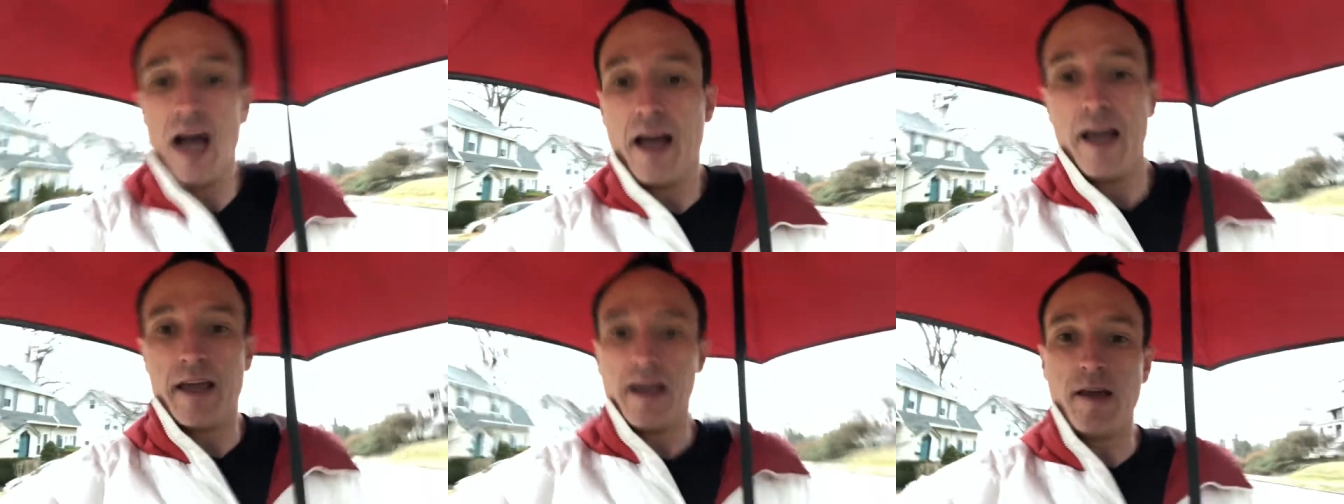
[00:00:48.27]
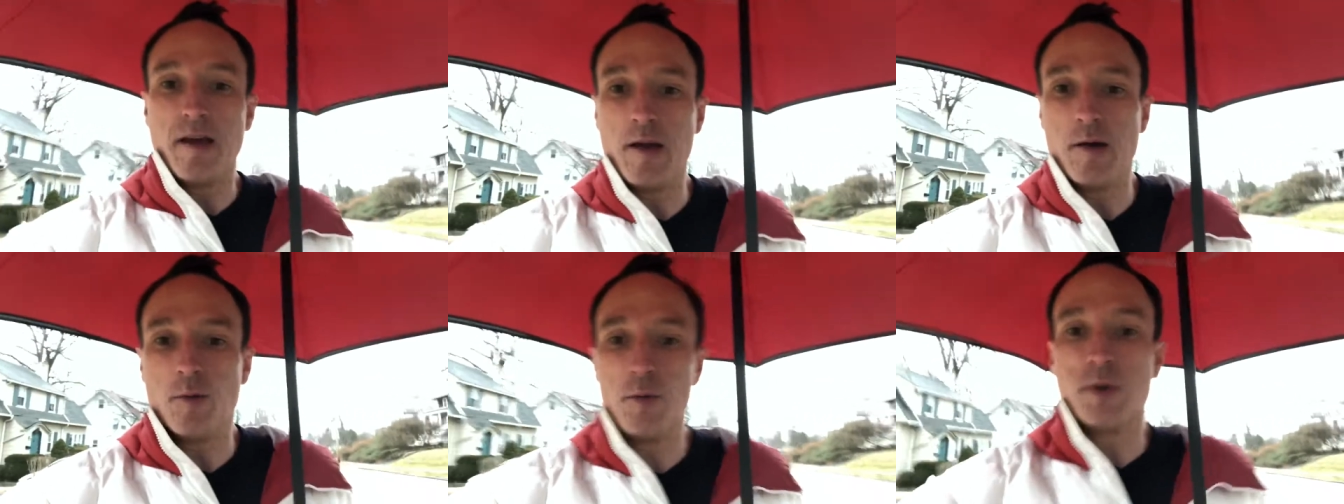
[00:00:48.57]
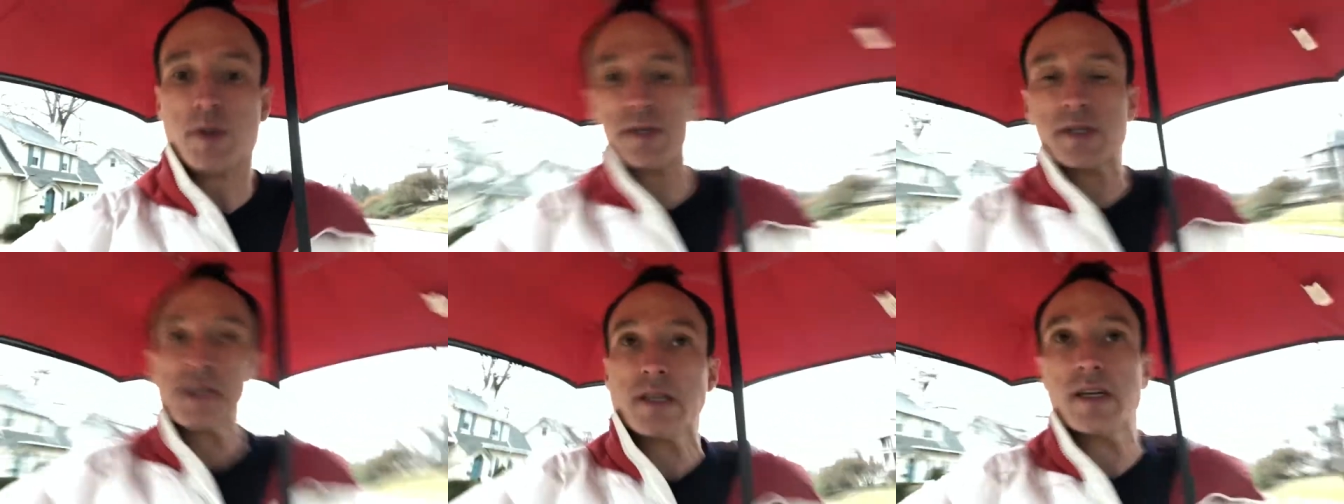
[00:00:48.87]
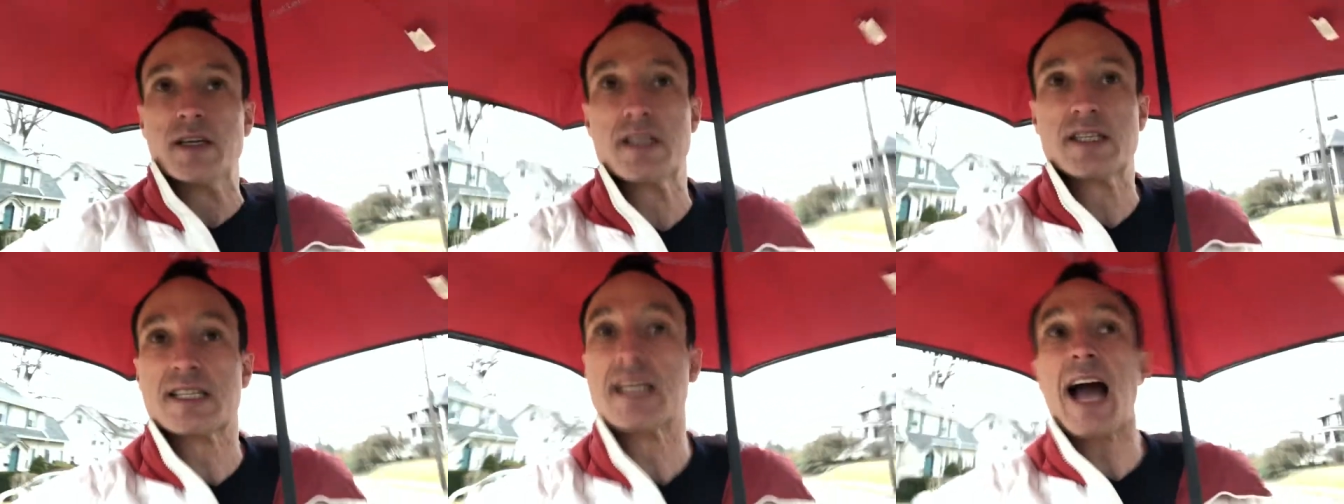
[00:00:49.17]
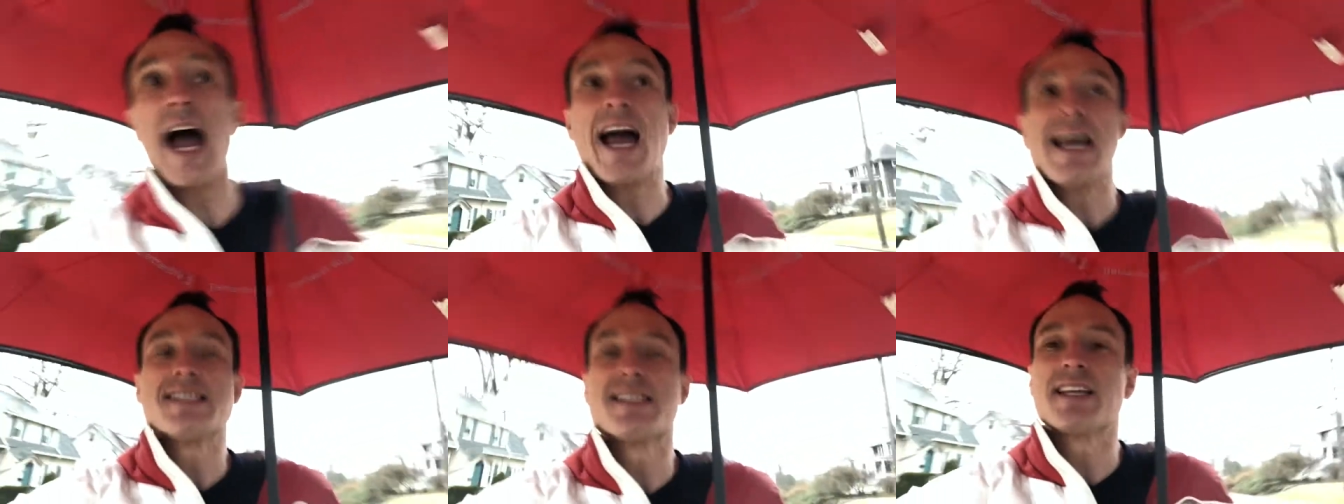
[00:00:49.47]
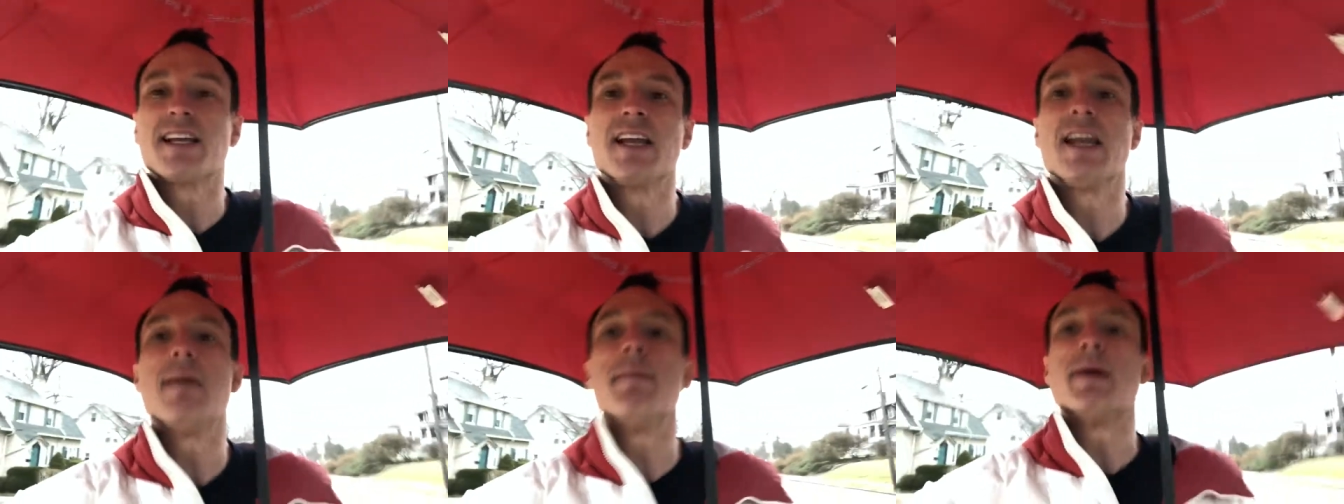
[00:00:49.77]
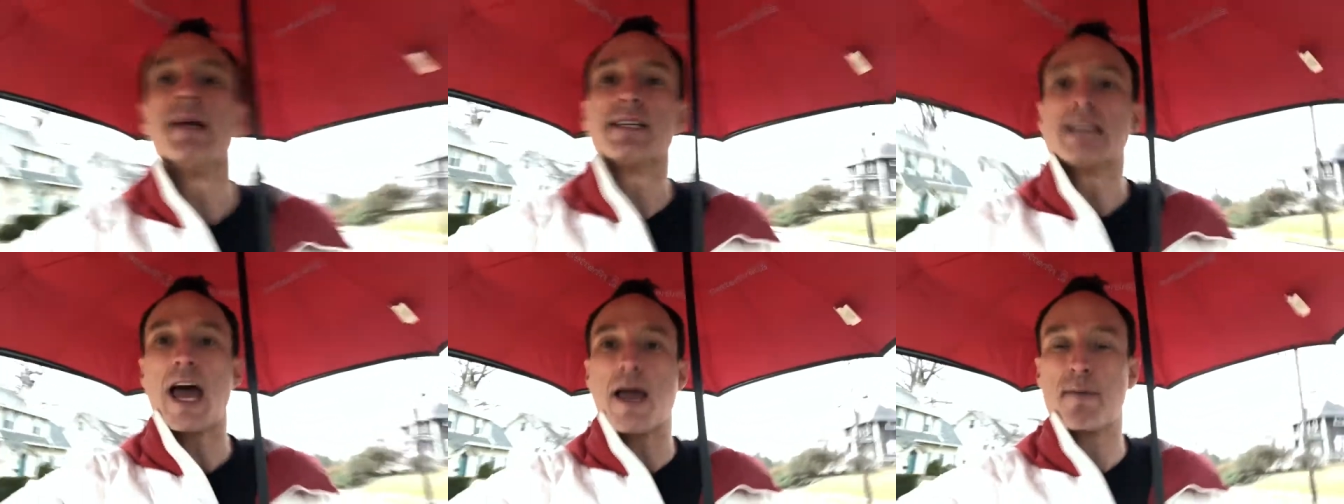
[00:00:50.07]
It was sky's the
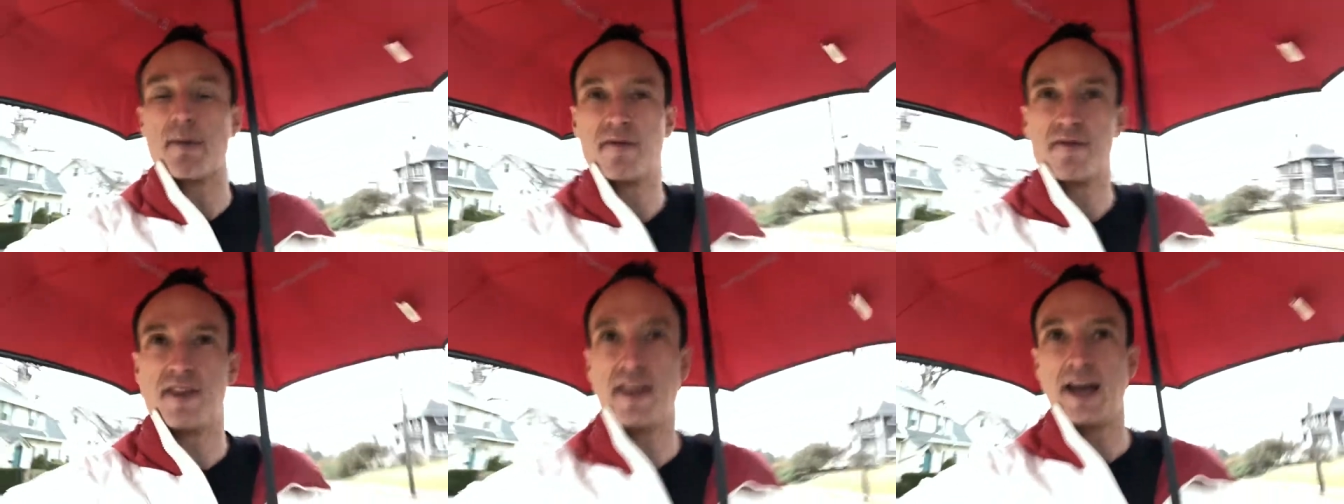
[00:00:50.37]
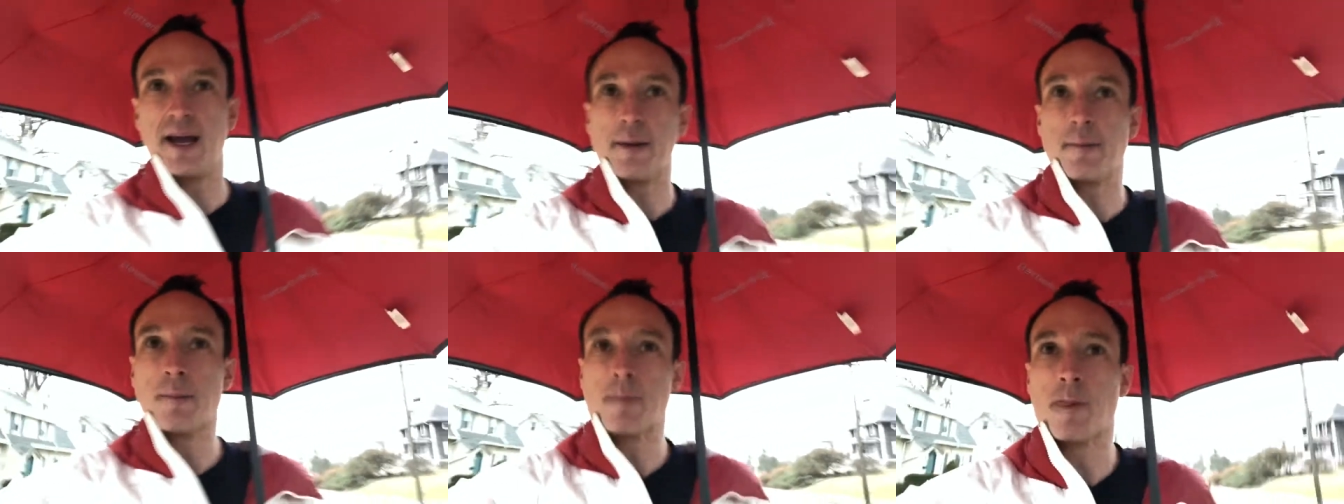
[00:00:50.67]
limit type of thing.